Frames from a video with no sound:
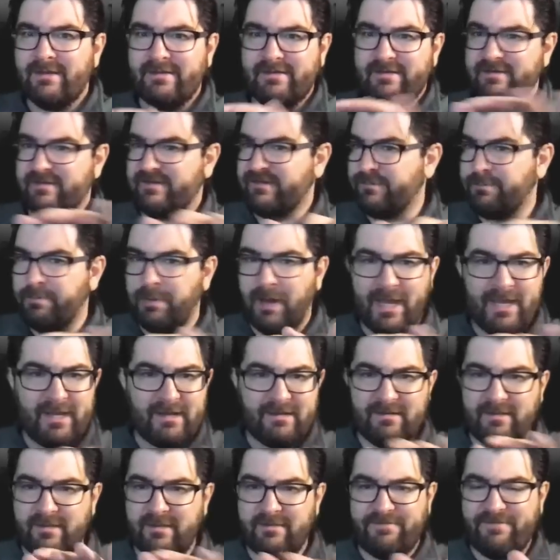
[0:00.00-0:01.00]

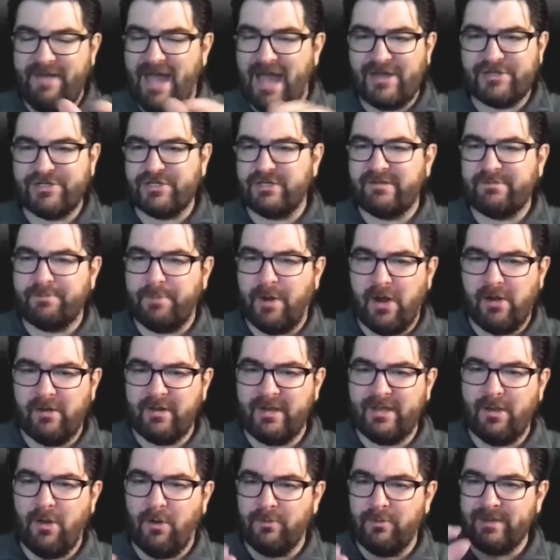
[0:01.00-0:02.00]
despite the Fascist
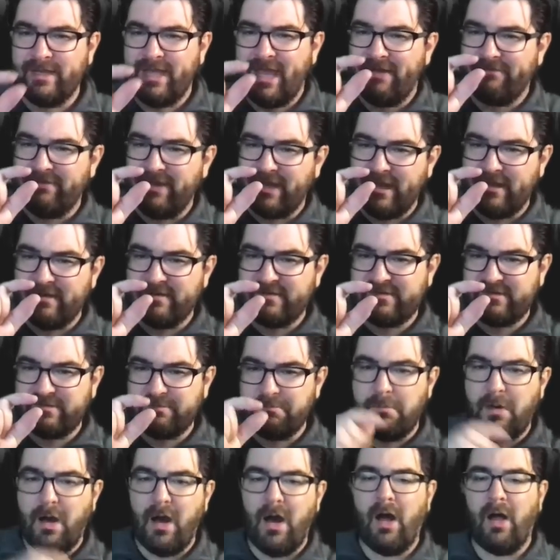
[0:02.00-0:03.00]
Party only having a
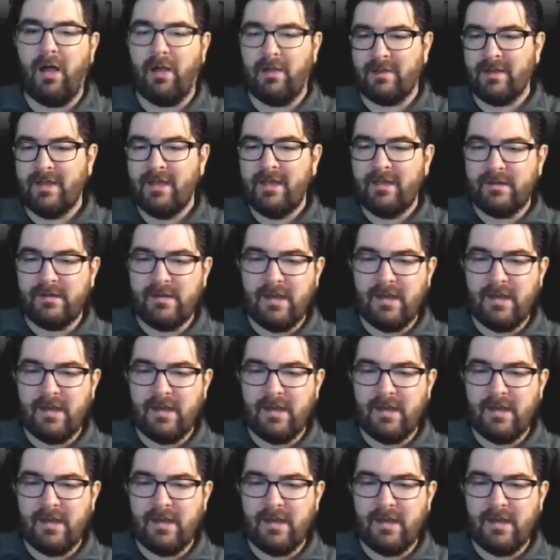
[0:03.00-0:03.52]
small